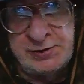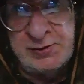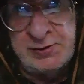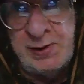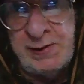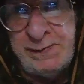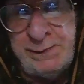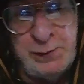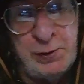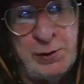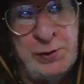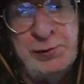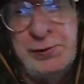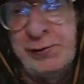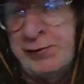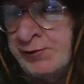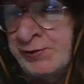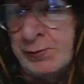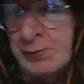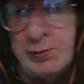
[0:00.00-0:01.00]
So I thought,
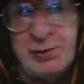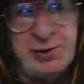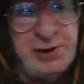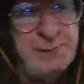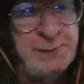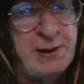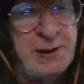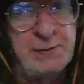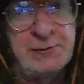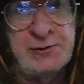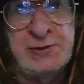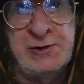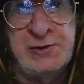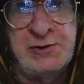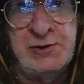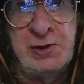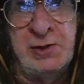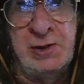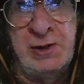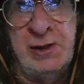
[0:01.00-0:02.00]
nothing to worry about.
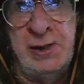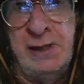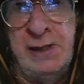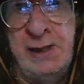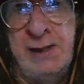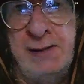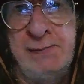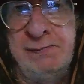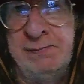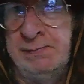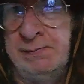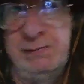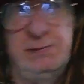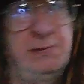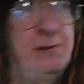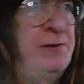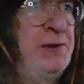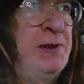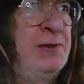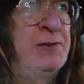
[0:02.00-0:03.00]
It's got, I
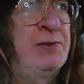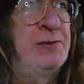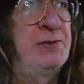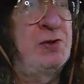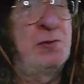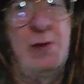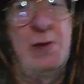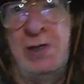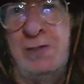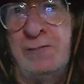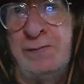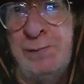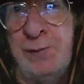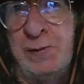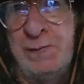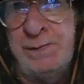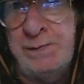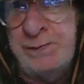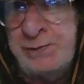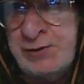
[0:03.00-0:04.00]
think it's a
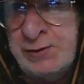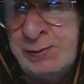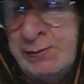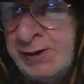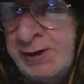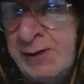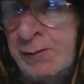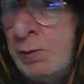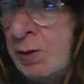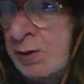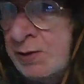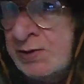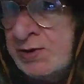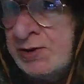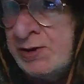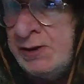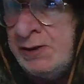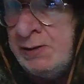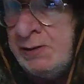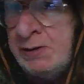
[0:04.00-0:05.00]
12-month, 2-year
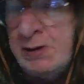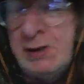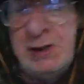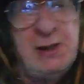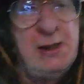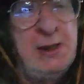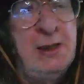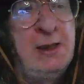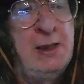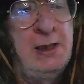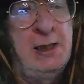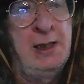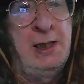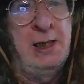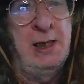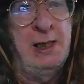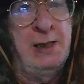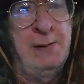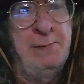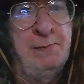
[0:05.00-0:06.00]
warranty.
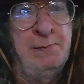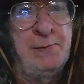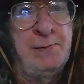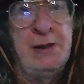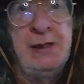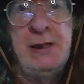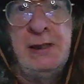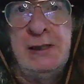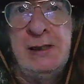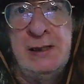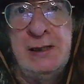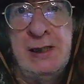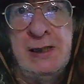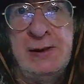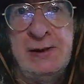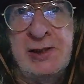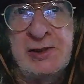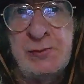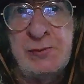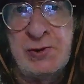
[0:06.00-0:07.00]
And
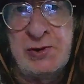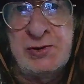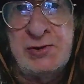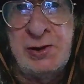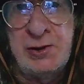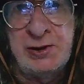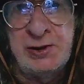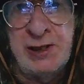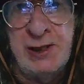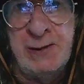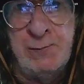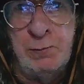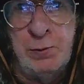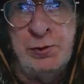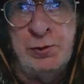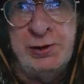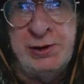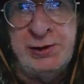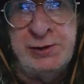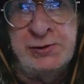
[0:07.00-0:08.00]
that's when I started getting
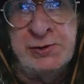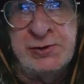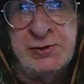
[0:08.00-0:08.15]
worried,